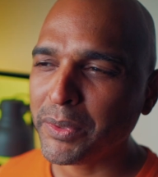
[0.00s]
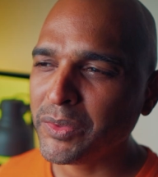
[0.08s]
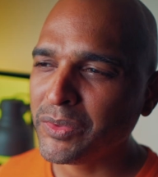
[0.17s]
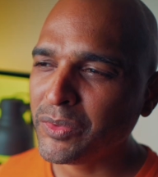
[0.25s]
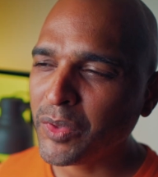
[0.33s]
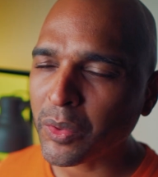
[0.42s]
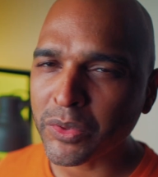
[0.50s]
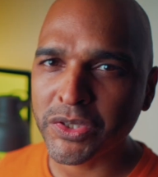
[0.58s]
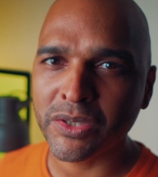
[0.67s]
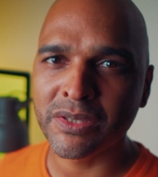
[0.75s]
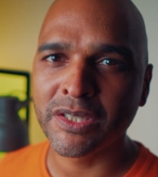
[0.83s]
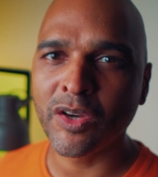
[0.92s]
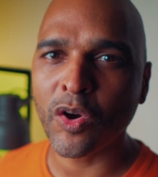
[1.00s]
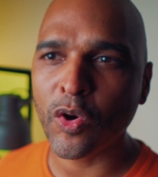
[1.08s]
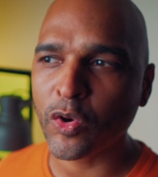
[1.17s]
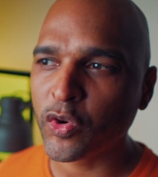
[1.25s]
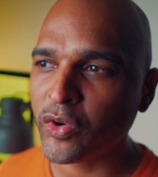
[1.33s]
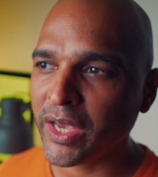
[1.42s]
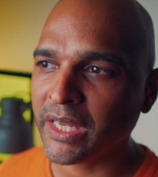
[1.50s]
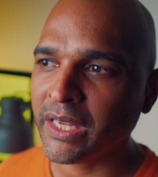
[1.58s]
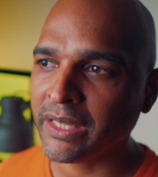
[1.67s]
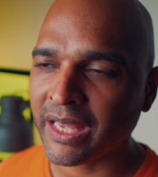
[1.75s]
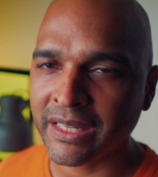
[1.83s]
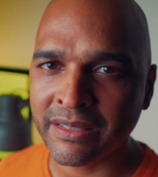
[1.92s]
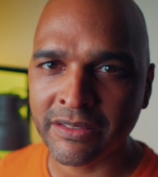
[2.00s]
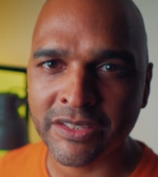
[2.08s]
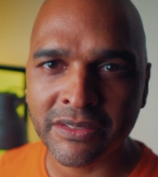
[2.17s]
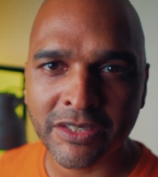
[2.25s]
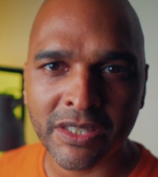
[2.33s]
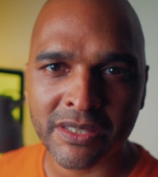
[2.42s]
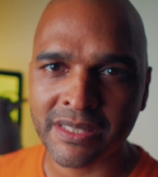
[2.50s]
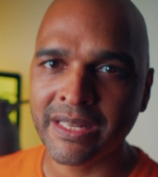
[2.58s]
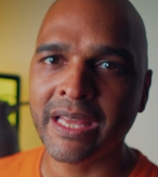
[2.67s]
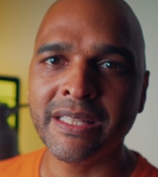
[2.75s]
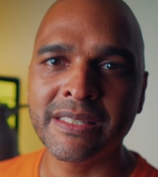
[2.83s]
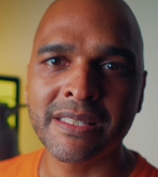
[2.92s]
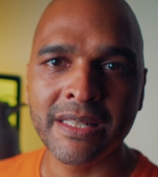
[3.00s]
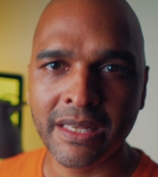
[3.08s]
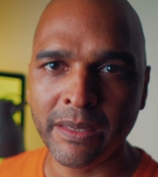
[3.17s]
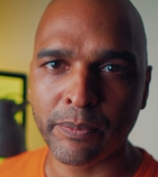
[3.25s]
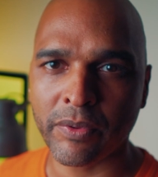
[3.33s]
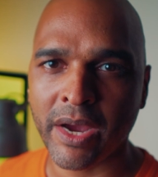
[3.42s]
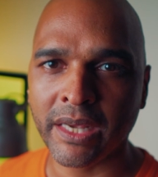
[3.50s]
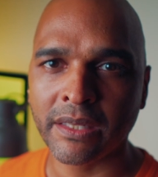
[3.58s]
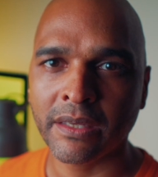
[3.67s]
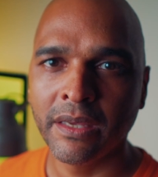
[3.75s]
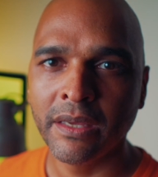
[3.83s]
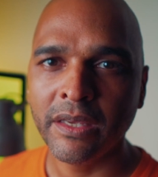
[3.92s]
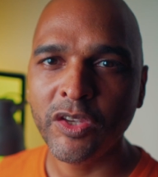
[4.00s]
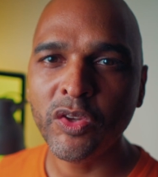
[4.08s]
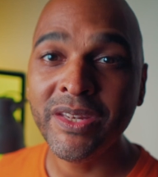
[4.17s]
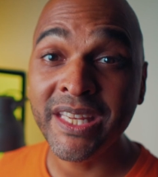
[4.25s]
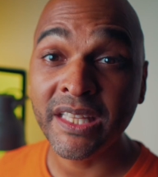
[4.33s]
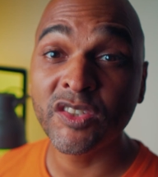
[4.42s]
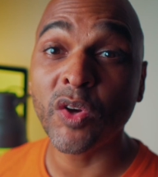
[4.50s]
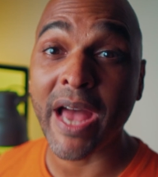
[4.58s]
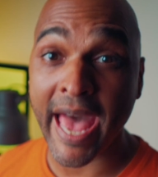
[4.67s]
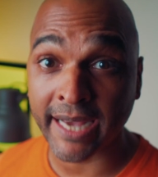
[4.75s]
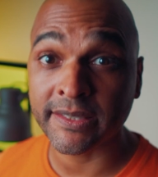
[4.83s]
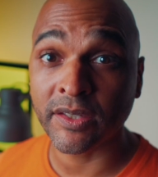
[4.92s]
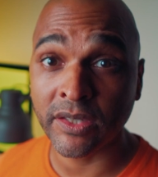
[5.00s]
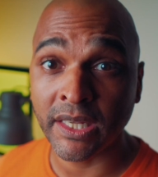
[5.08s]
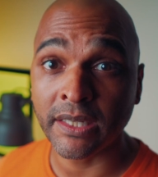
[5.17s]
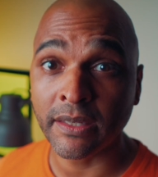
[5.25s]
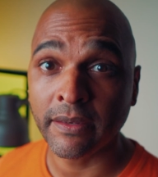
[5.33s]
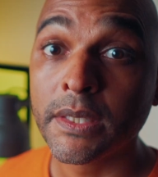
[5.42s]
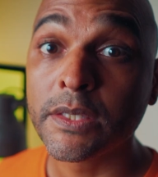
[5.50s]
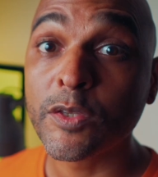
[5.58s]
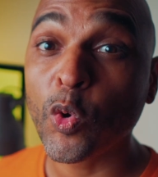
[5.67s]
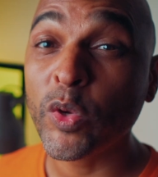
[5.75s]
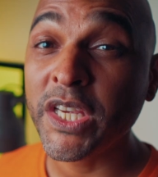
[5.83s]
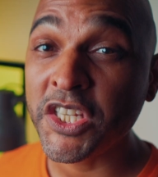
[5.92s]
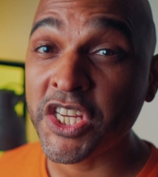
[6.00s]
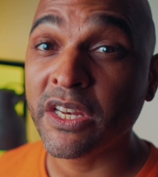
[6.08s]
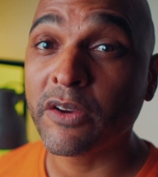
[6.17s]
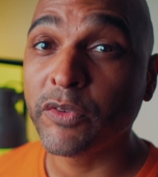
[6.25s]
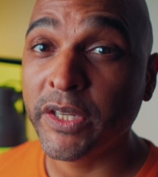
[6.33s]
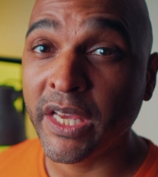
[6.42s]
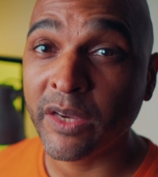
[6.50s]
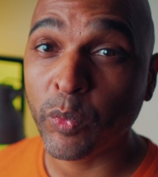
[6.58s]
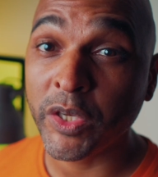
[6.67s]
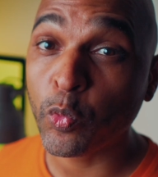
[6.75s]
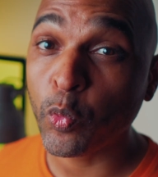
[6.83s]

but don't just go create it and just let it sleep, right? You need to act on it. So each and every day when you